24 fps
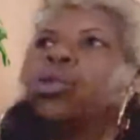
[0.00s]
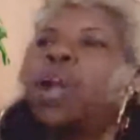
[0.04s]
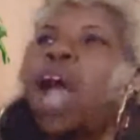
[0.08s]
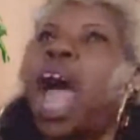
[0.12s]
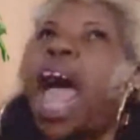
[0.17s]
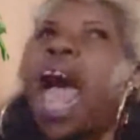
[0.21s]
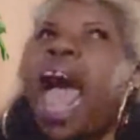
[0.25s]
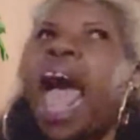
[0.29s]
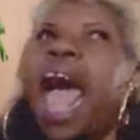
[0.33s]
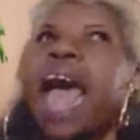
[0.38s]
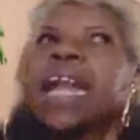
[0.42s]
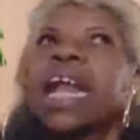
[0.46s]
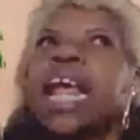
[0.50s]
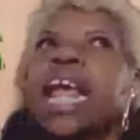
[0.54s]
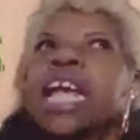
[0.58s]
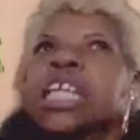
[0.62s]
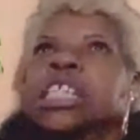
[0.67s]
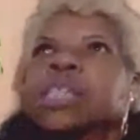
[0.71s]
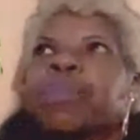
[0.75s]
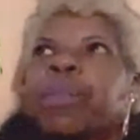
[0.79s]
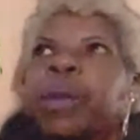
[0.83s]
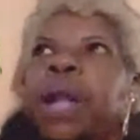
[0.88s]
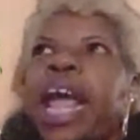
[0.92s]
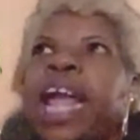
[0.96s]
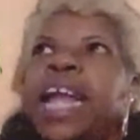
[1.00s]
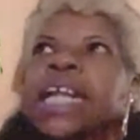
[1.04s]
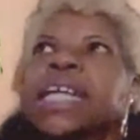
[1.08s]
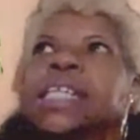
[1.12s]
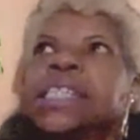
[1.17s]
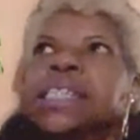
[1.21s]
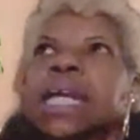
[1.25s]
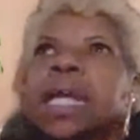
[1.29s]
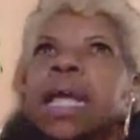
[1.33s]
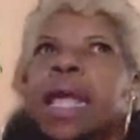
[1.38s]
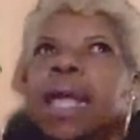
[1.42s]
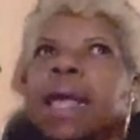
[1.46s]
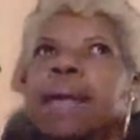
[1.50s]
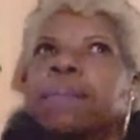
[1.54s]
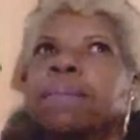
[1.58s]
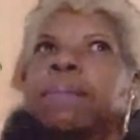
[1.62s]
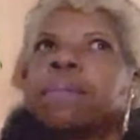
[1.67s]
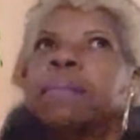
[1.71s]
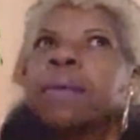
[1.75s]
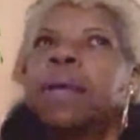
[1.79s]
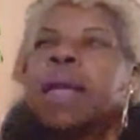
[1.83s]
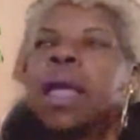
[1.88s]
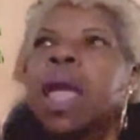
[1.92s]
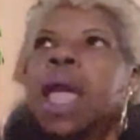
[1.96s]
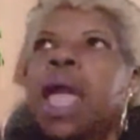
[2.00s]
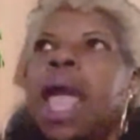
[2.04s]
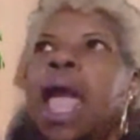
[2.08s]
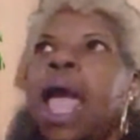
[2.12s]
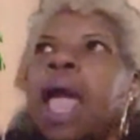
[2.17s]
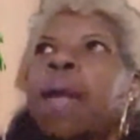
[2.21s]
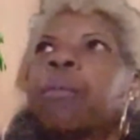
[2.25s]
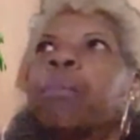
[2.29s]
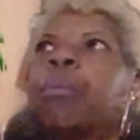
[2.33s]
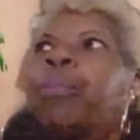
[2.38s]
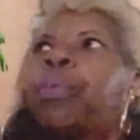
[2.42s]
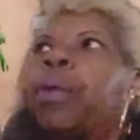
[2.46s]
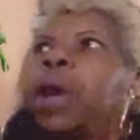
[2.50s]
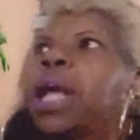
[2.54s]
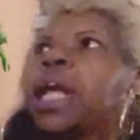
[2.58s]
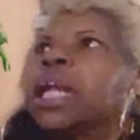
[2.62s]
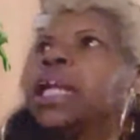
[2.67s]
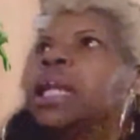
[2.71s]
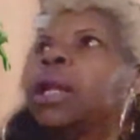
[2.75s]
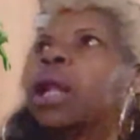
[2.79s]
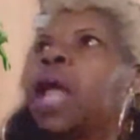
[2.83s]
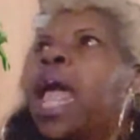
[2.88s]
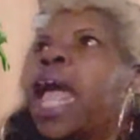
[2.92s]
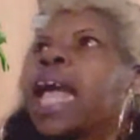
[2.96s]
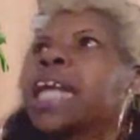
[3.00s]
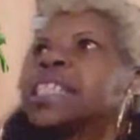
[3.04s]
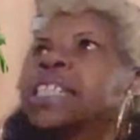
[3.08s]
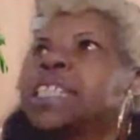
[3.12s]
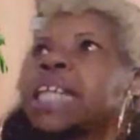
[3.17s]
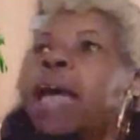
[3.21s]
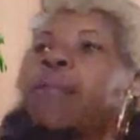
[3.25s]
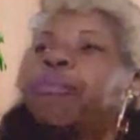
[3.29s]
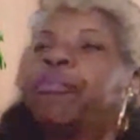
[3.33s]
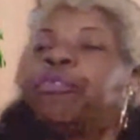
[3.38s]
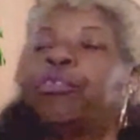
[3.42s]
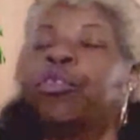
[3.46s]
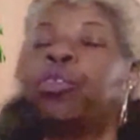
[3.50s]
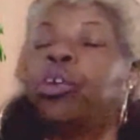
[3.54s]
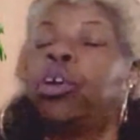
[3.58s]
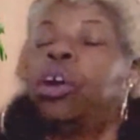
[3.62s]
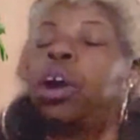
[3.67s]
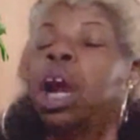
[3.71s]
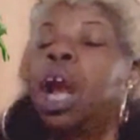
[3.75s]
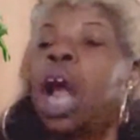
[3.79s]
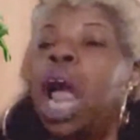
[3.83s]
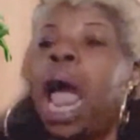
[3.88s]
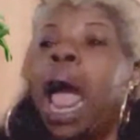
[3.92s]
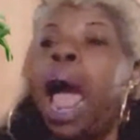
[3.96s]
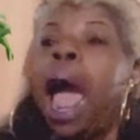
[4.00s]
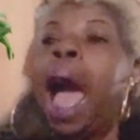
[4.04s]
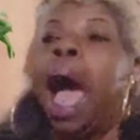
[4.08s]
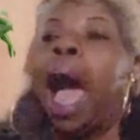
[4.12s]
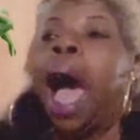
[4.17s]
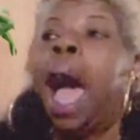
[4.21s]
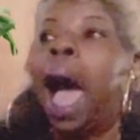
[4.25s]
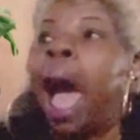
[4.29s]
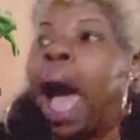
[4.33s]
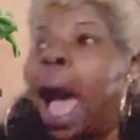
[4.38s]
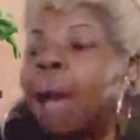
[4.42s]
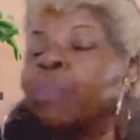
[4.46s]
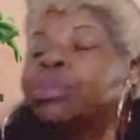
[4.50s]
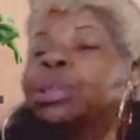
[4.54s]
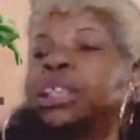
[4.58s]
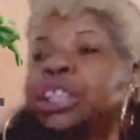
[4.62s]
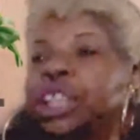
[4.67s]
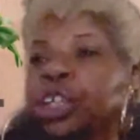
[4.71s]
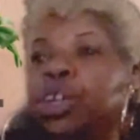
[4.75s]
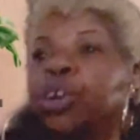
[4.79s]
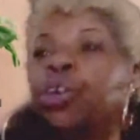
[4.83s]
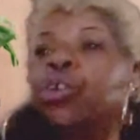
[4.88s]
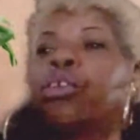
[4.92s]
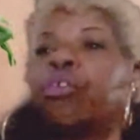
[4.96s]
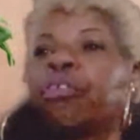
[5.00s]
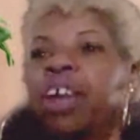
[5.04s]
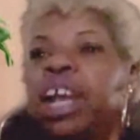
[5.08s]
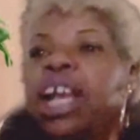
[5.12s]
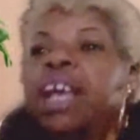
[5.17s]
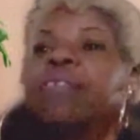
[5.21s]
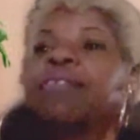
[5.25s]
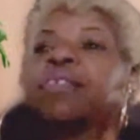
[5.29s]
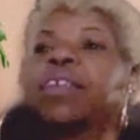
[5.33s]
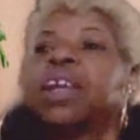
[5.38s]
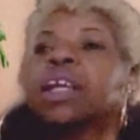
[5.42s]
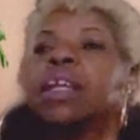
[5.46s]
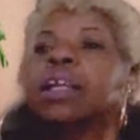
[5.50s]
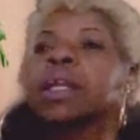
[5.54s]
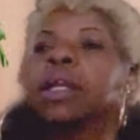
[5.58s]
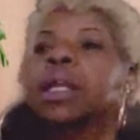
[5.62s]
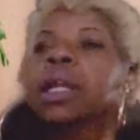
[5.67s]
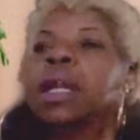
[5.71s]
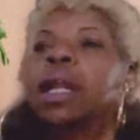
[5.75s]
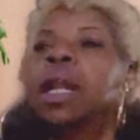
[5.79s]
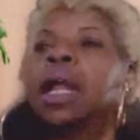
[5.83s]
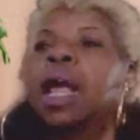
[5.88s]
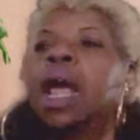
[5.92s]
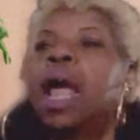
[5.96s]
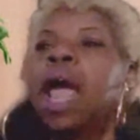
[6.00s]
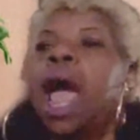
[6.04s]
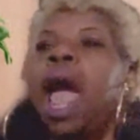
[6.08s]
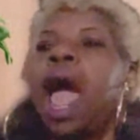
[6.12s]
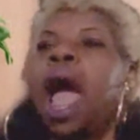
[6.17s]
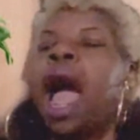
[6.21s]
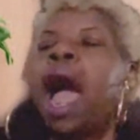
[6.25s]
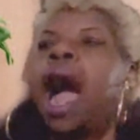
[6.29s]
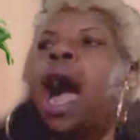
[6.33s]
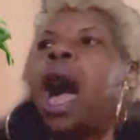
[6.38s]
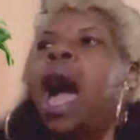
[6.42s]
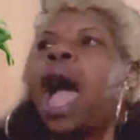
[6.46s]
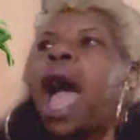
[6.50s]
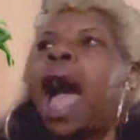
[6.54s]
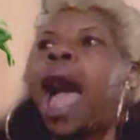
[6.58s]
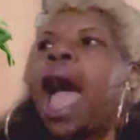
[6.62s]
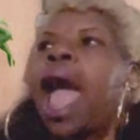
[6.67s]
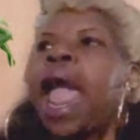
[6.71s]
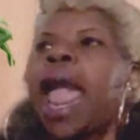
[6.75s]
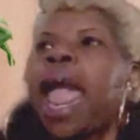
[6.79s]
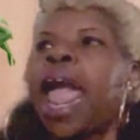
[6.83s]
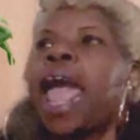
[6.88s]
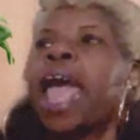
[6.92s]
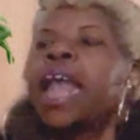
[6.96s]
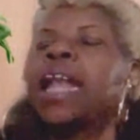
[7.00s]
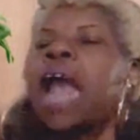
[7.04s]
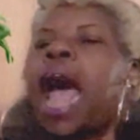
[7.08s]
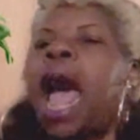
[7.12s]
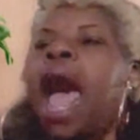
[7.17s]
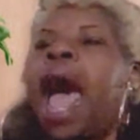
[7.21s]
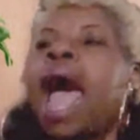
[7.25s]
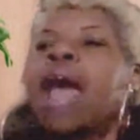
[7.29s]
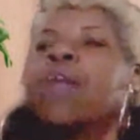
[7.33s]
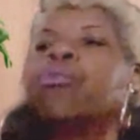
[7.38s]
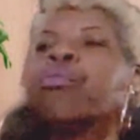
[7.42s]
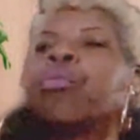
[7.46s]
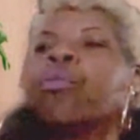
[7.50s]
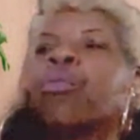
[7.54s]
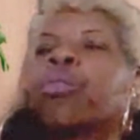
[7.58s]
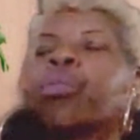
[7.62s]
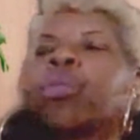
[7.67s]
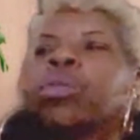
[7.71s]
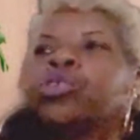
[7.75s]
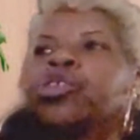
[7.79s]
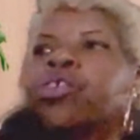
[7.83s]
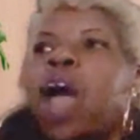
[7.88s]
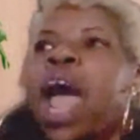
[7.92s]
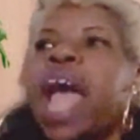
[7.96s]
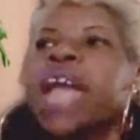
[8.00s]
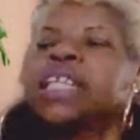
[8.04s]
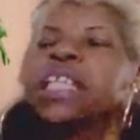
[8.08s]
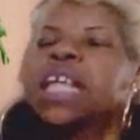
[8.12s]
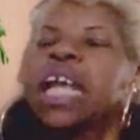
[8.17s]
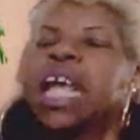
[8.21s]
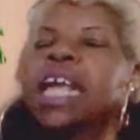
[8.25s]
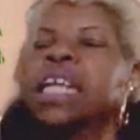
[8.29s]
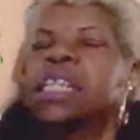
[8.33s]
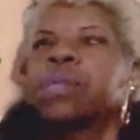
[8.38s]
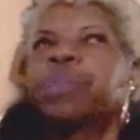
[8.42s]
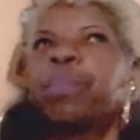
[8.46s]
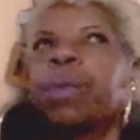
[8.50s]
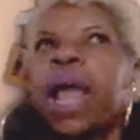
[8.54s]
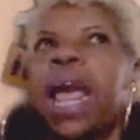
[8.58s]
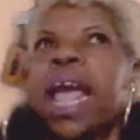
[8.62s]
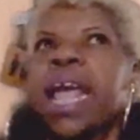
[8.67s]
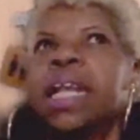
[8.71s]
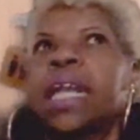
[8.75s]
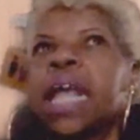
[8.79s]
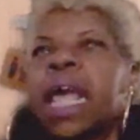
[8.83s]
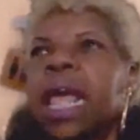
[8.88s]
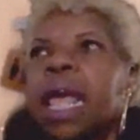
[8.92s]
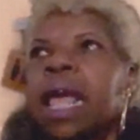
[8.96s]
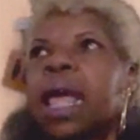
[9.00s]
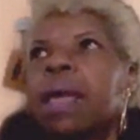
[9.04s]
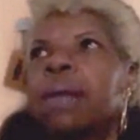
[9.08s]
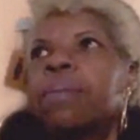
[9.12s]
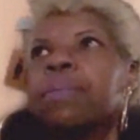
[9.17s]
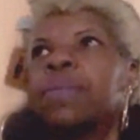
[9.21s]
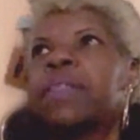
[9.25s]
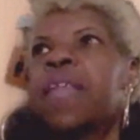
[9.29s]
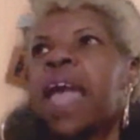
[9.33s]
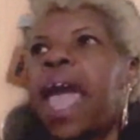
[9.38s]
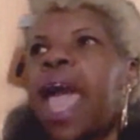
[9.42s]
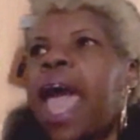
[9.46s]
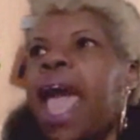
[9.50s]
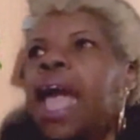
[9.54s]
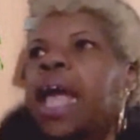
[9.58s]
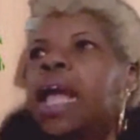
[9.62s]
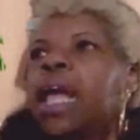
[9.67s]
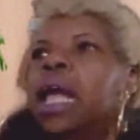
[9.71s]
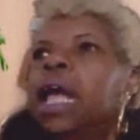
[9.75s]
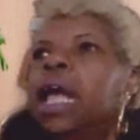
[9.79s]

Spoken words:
know how to explain it to him, but except for I'm still grieving. And I'm trying to explain to him that